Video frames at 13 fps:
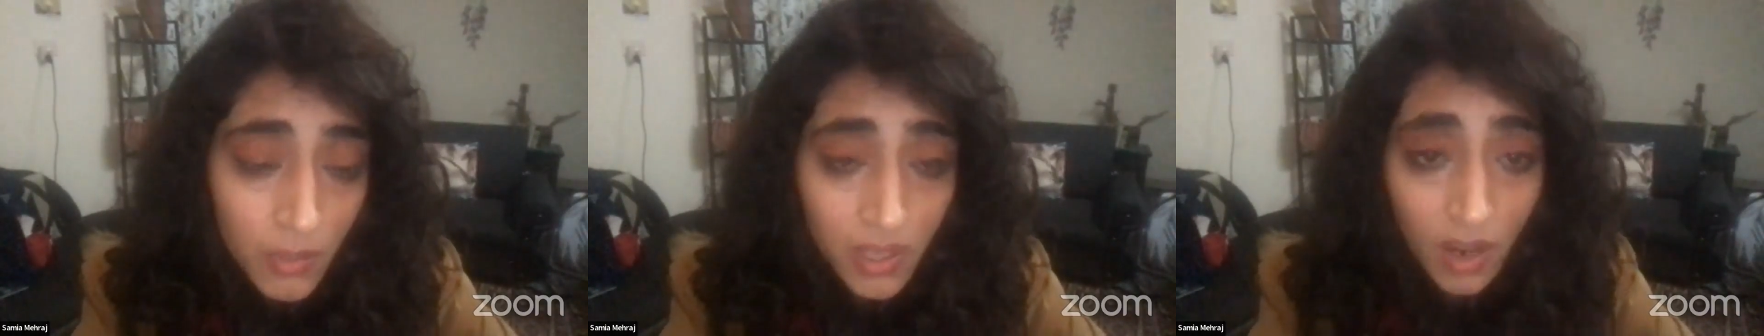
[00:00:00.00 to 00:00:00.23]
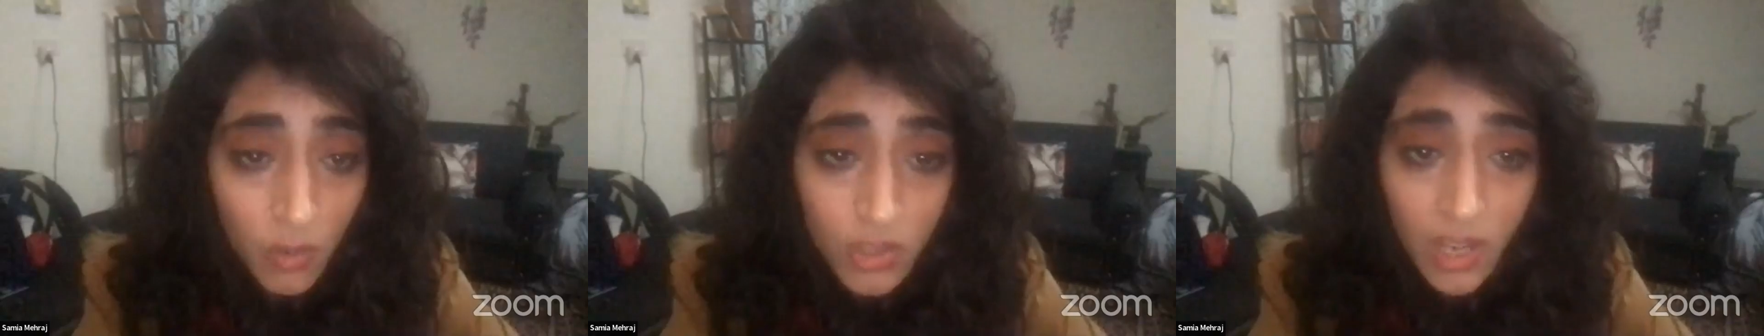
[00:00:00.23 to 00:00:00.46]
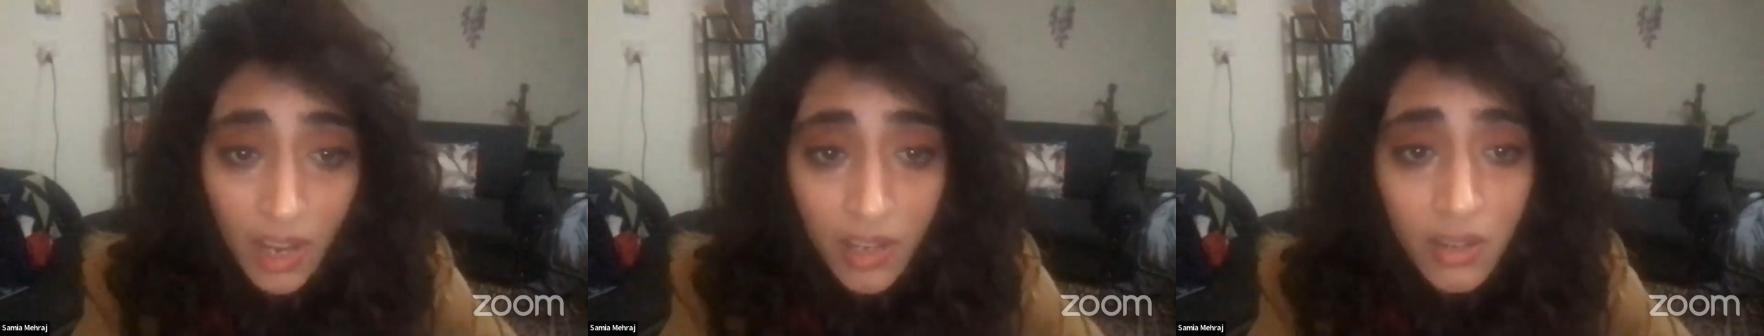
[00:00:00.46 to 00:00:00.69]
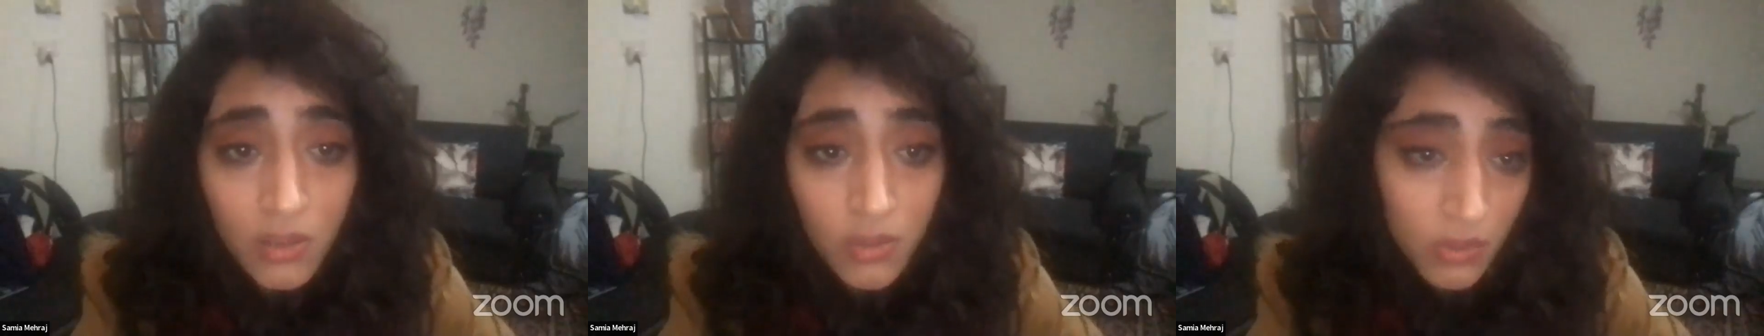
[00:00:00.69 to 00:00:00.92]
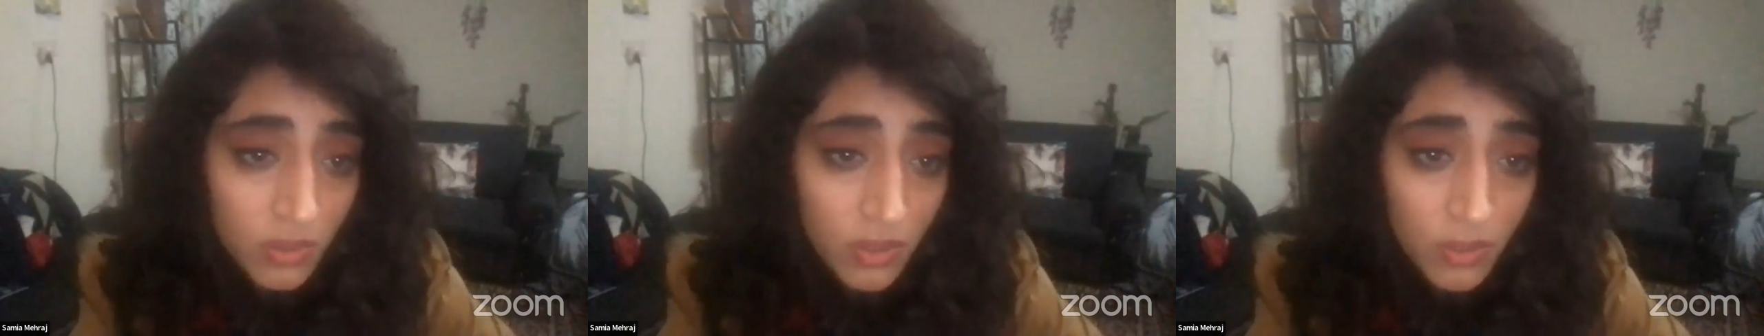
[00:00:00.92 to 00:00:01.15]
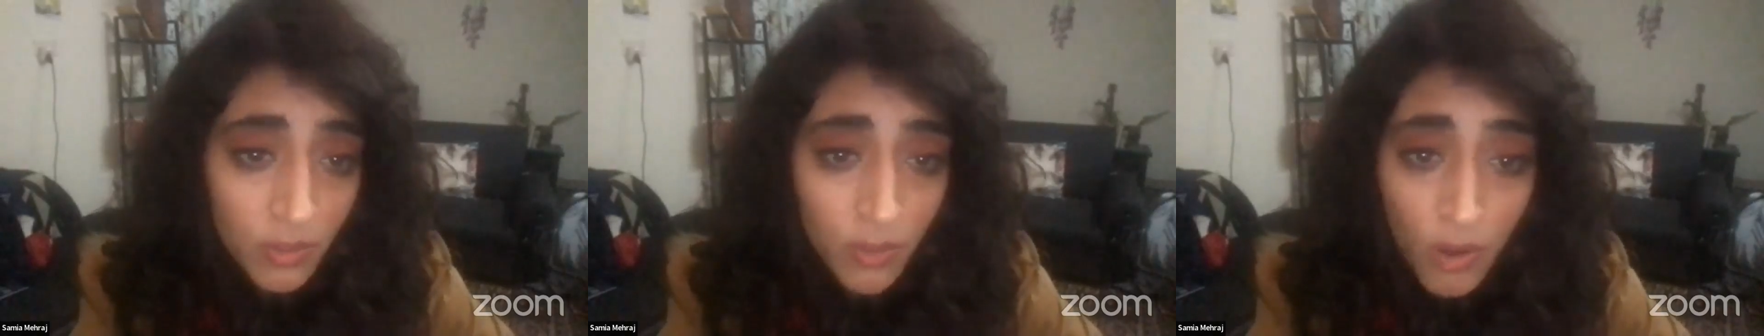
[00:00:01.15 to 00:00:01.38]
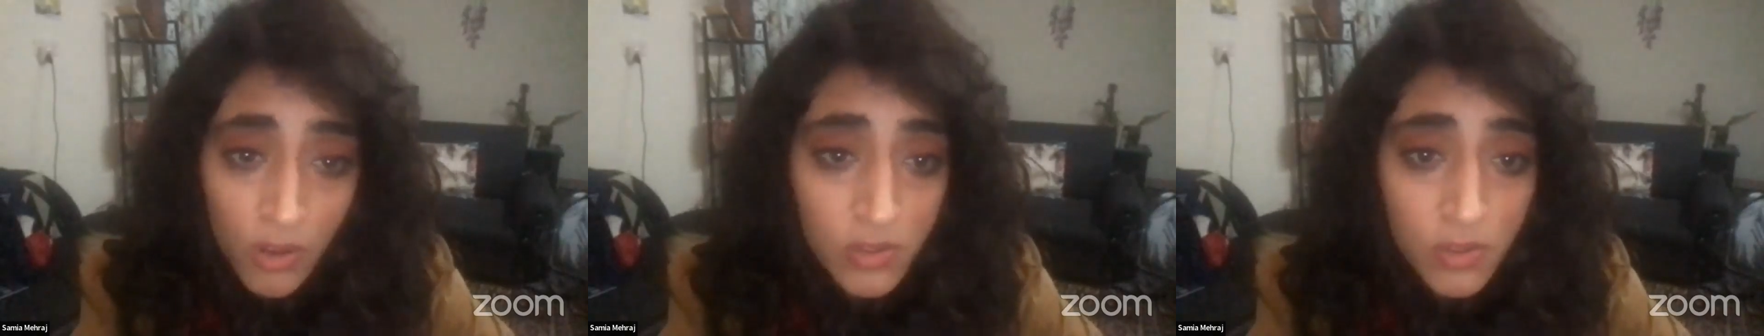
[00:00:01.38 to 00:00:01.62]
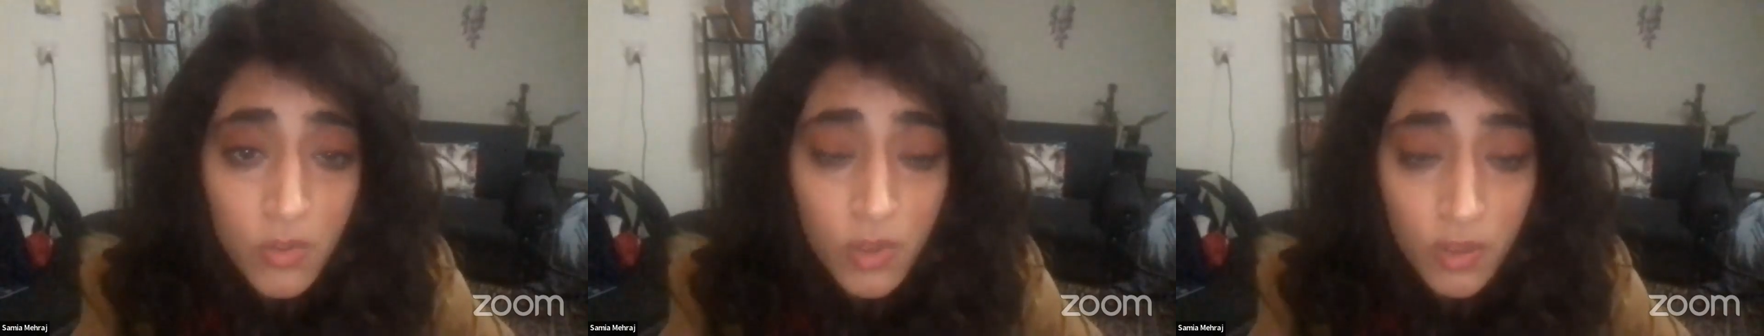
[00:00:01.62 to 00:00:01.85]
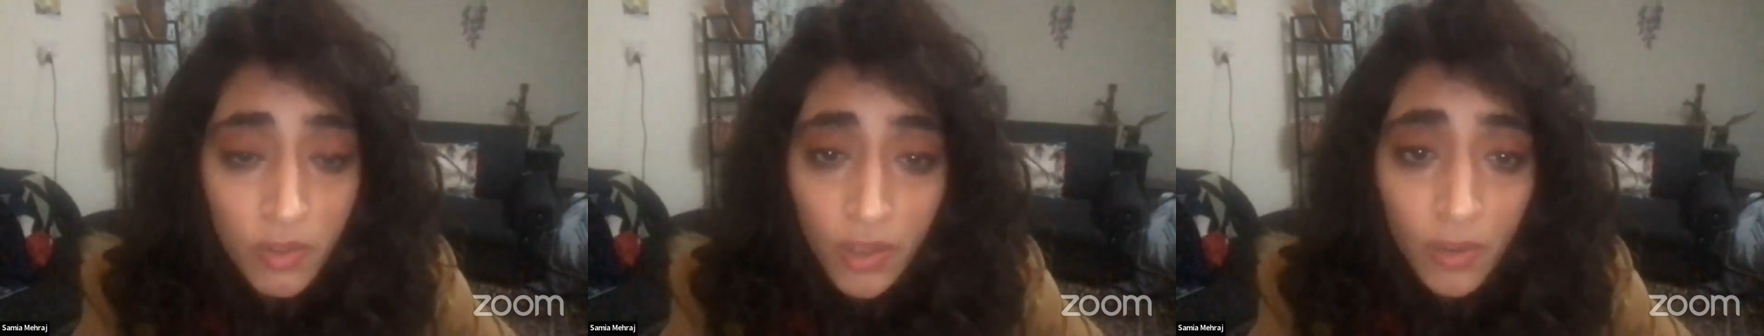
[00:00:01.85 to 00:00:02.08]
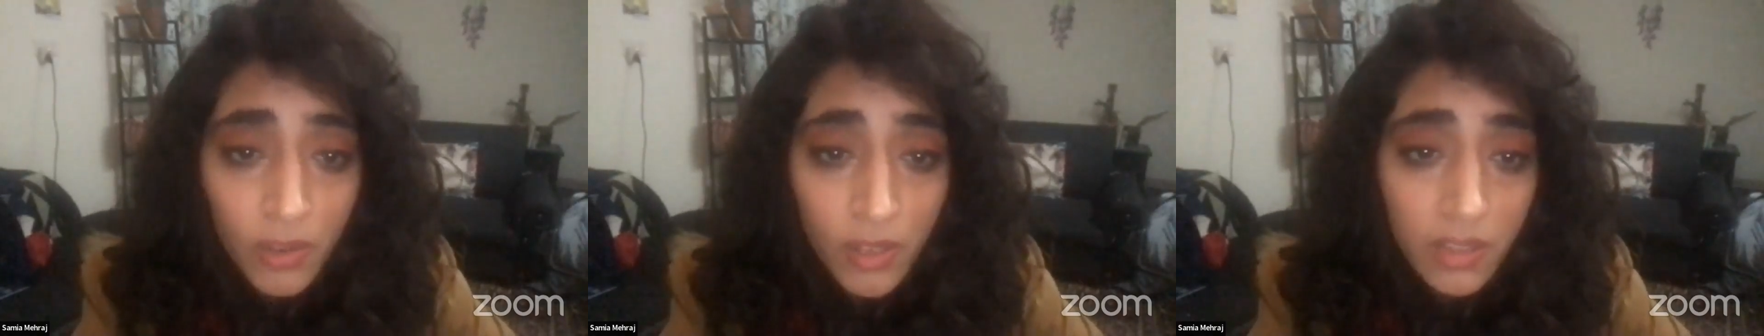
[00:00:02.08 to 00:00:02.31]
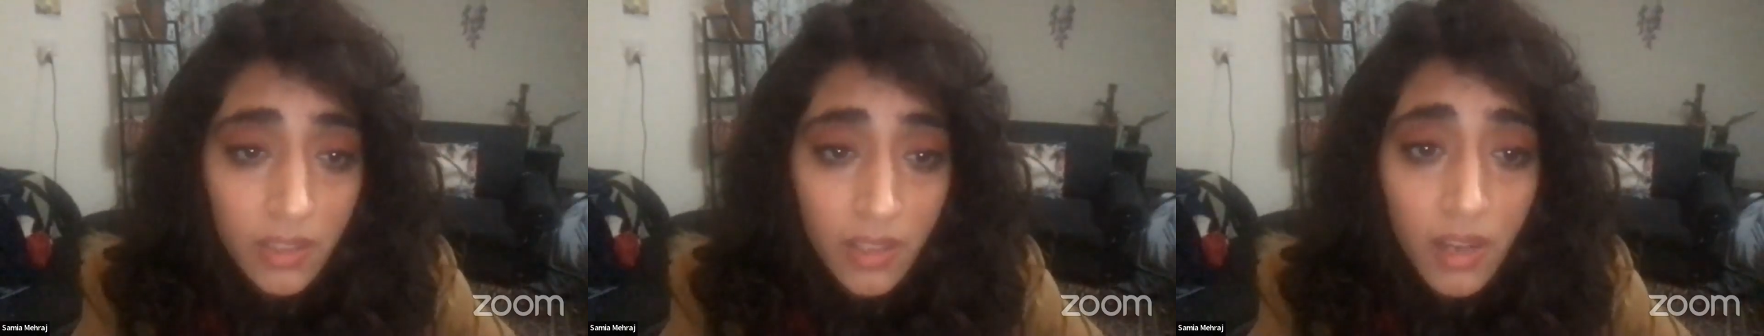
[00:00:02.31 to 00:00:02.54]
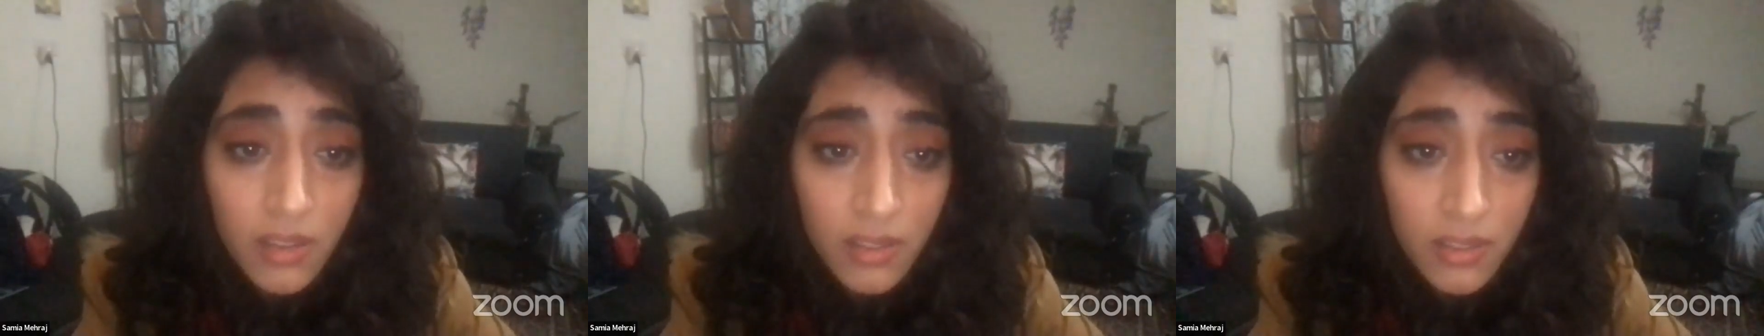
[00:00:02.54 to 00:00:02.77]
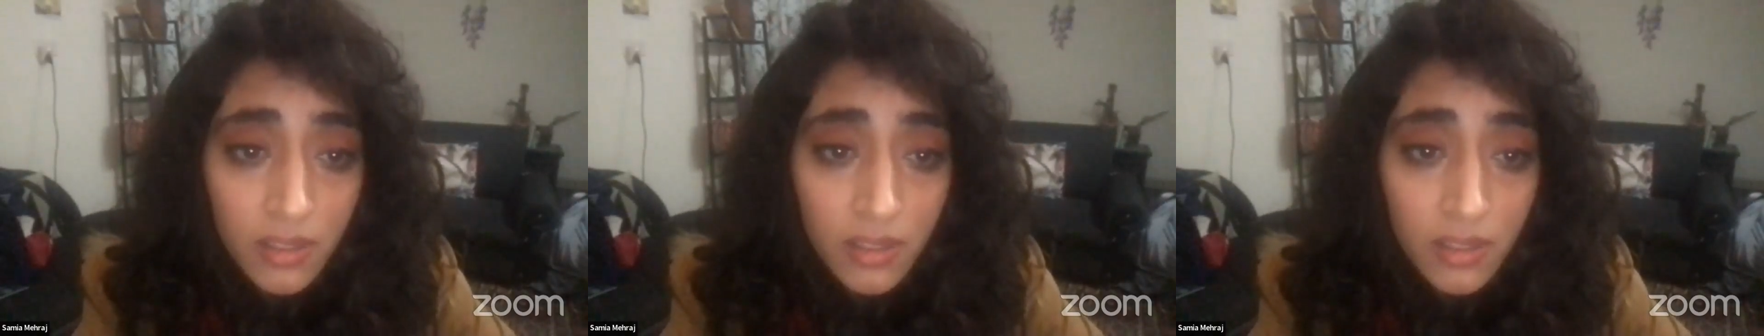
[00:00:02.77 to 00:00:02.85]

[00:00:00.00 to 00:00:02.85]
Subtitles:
But how would I know? The war drove away only the young.